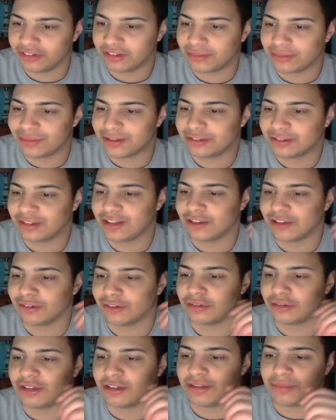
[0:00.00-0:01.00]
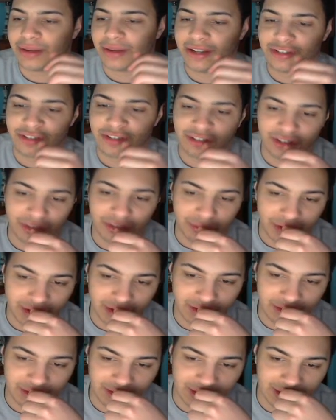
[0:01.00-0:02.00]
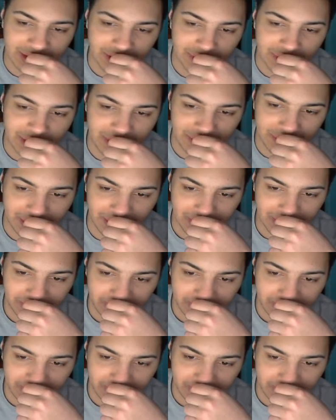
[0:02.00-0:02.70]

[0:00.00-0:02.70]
especially those treating patients, are the ones who need equipment.